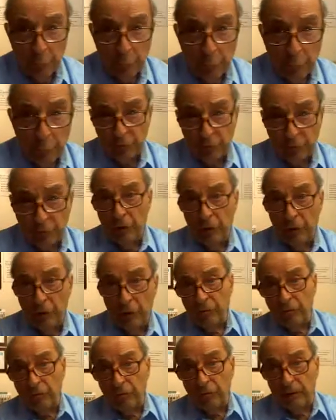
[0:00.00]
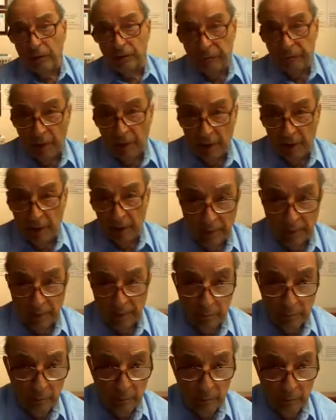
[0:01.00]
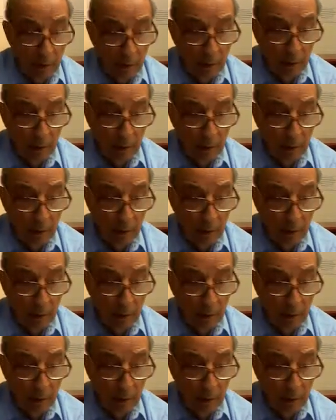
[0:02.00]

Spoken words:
risk force is stratified into